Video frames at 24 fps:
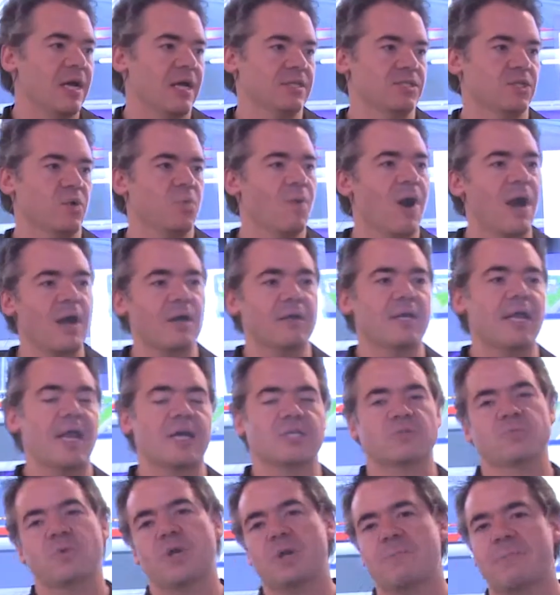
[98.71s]
And so
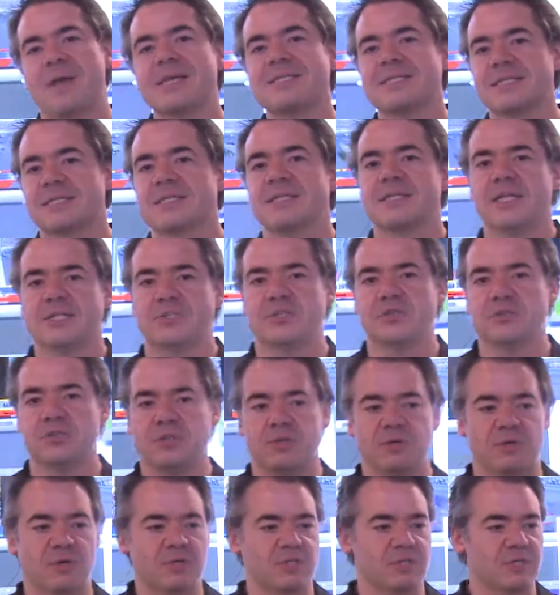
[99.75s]
Wirecast, what it basically lets you
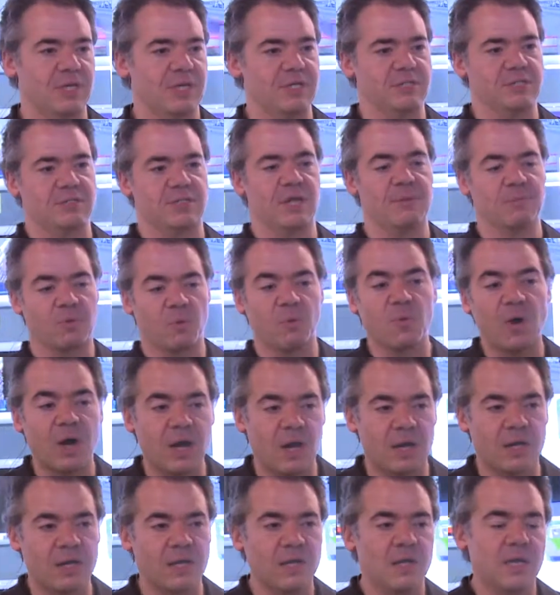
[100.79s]
do is number
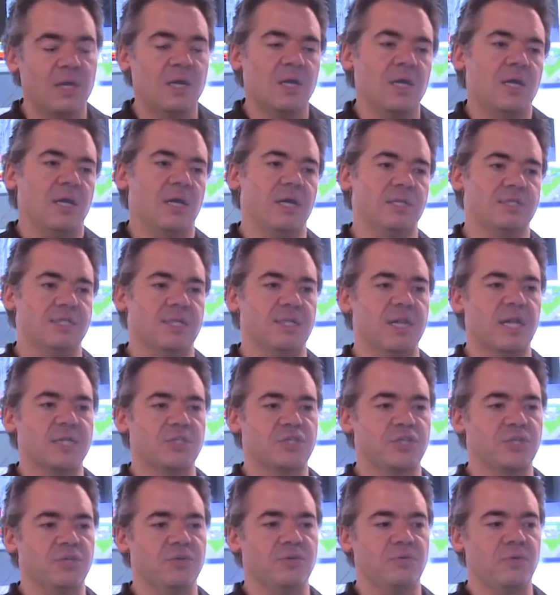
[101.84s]
one, is it
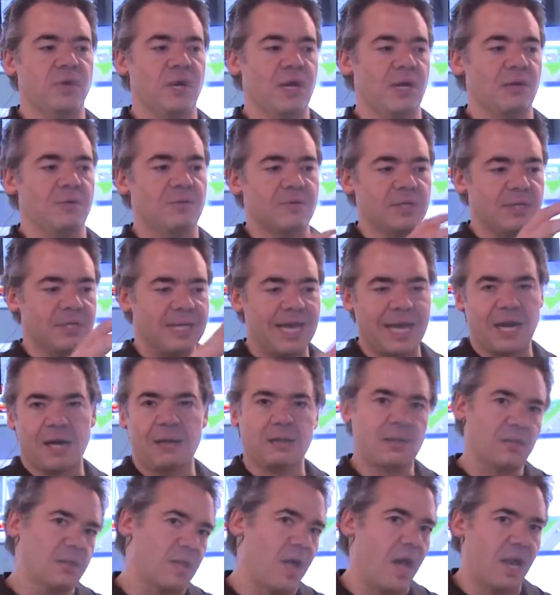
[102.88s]
lets you get
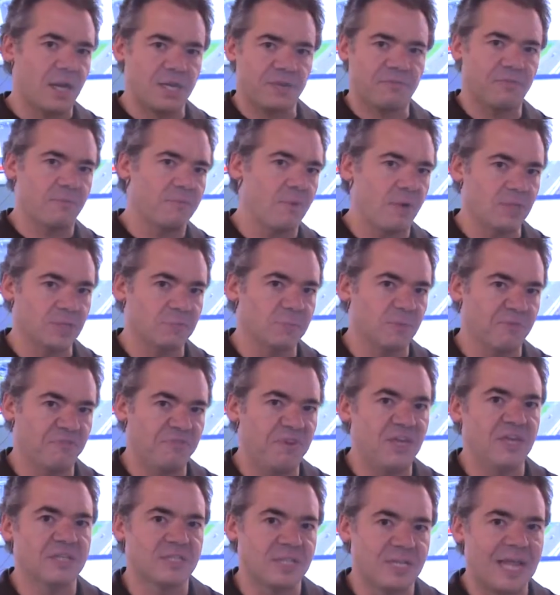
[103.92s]
a lot of different multiple
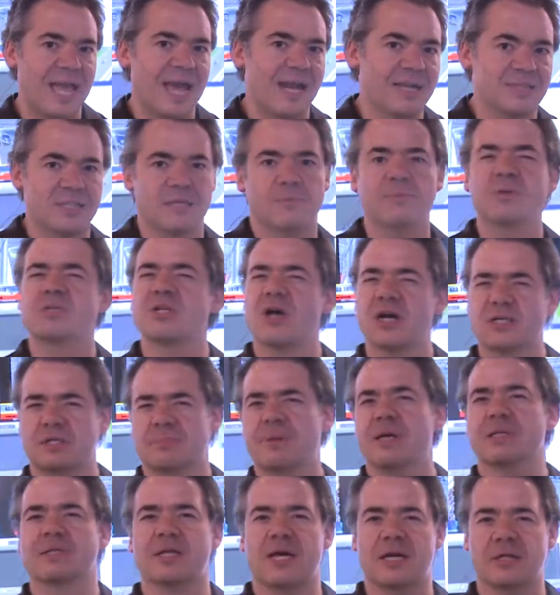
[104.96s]
feeds and edit them. We
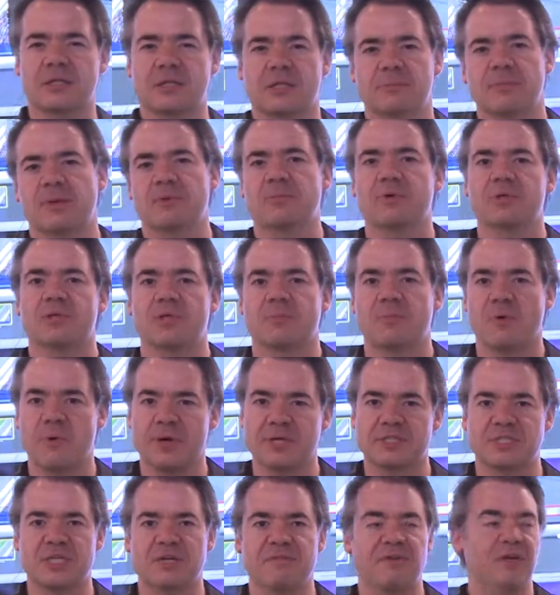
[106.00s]
talked about that a little bit with the
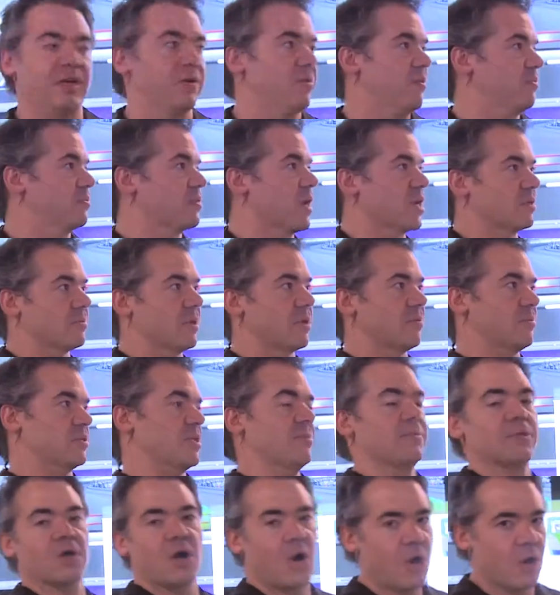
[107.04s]
Boink's TV. We've talked about it
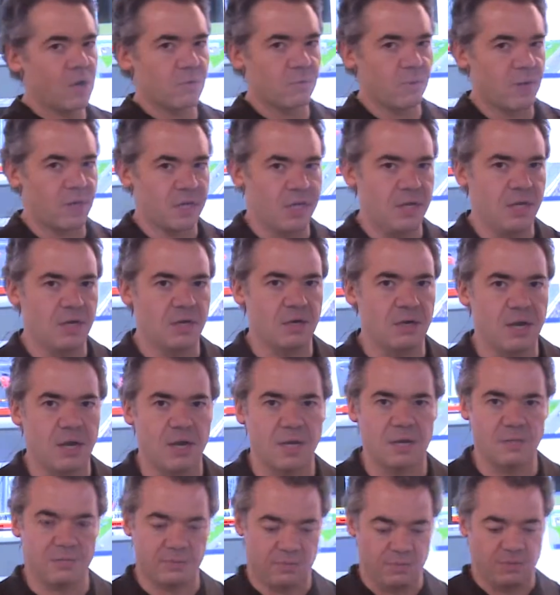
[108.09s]
with some of the hardware
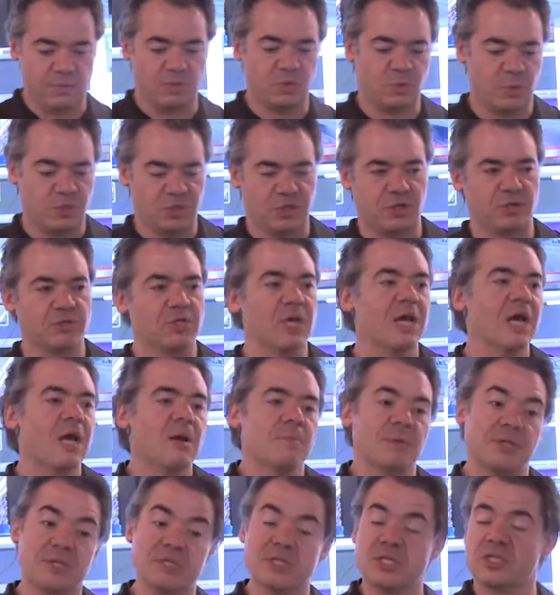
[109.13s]
switchers,
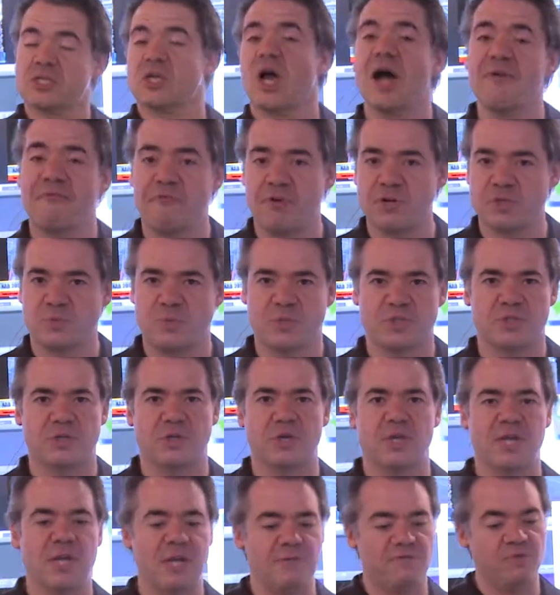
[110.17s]
but this is a software
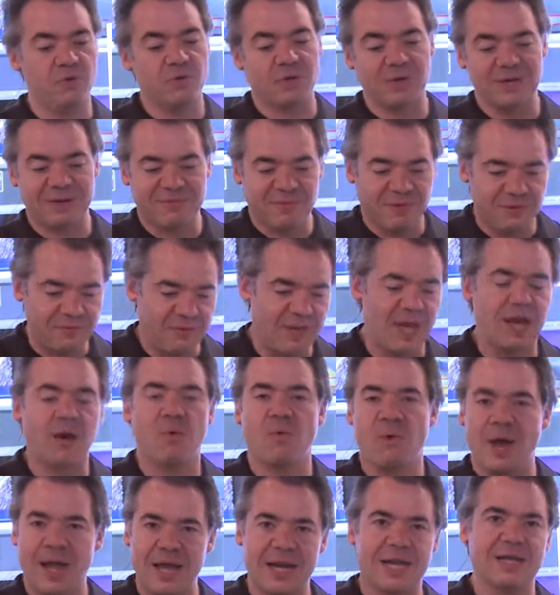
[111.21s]
switcher, and if you can
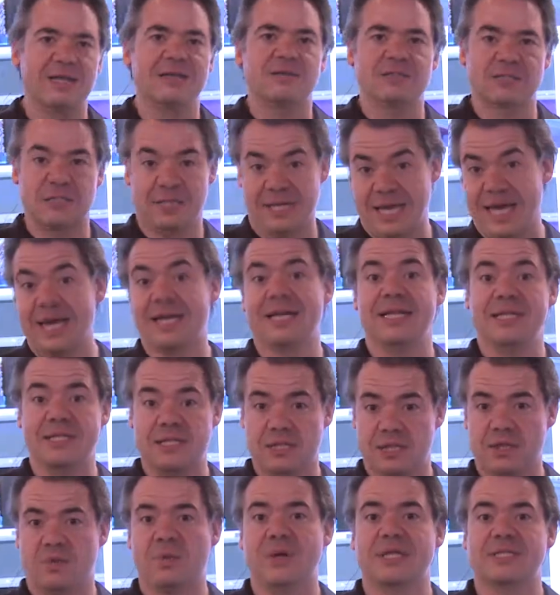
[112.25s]
get a way to get it
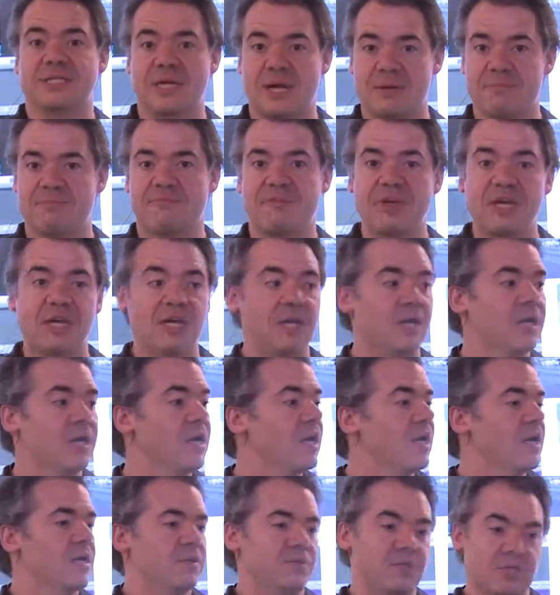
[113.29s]
into the QuickTime feed,
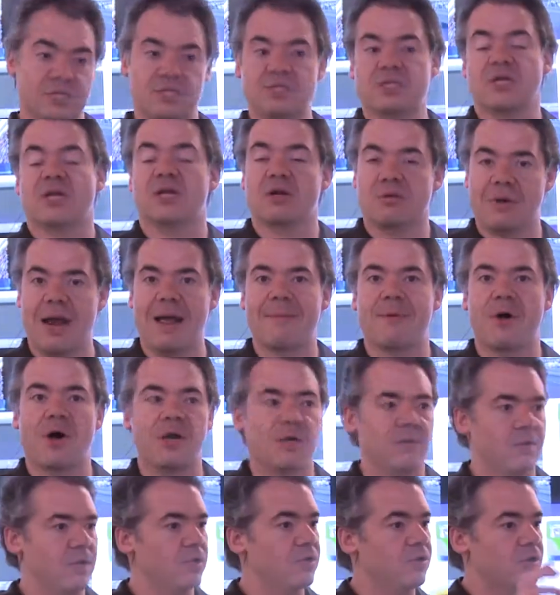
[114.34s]
this is going to grab
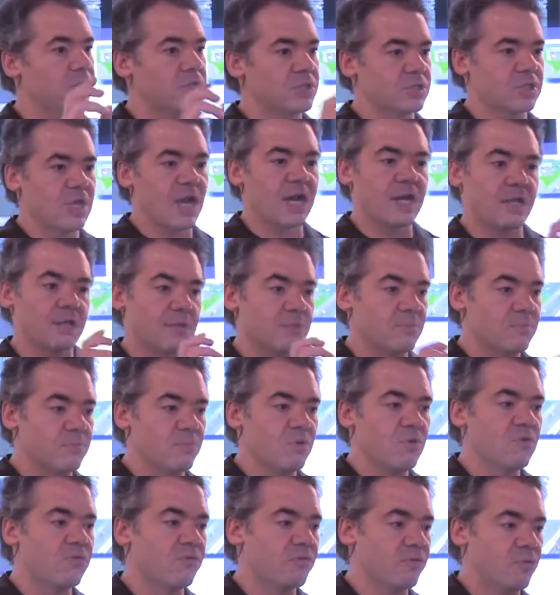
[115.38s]
onto it, and you can just kind of
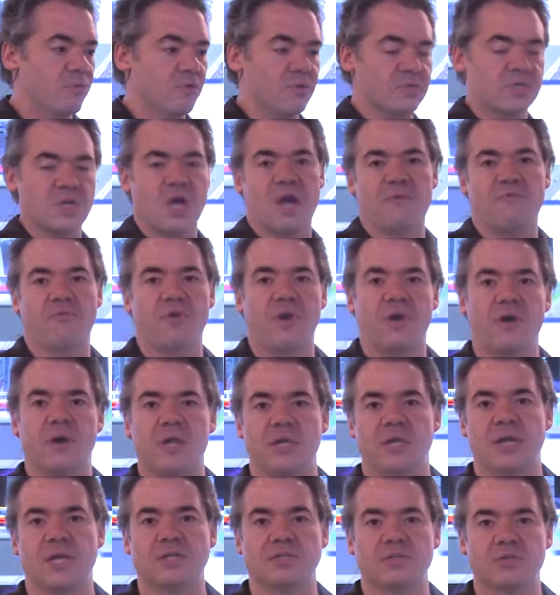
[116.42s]
move through the software
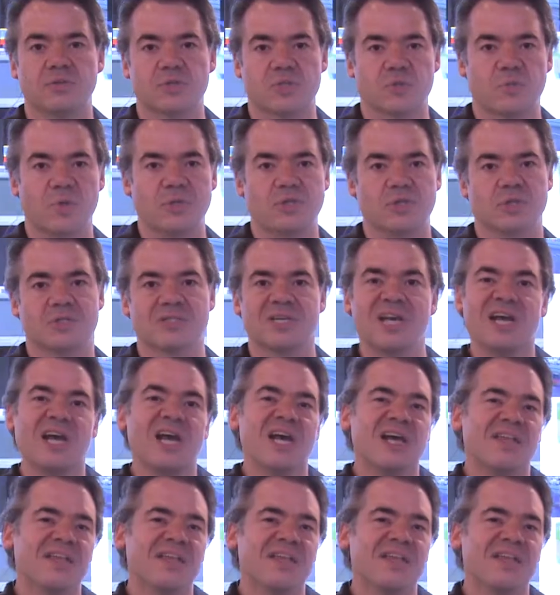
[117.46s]
and do the switches.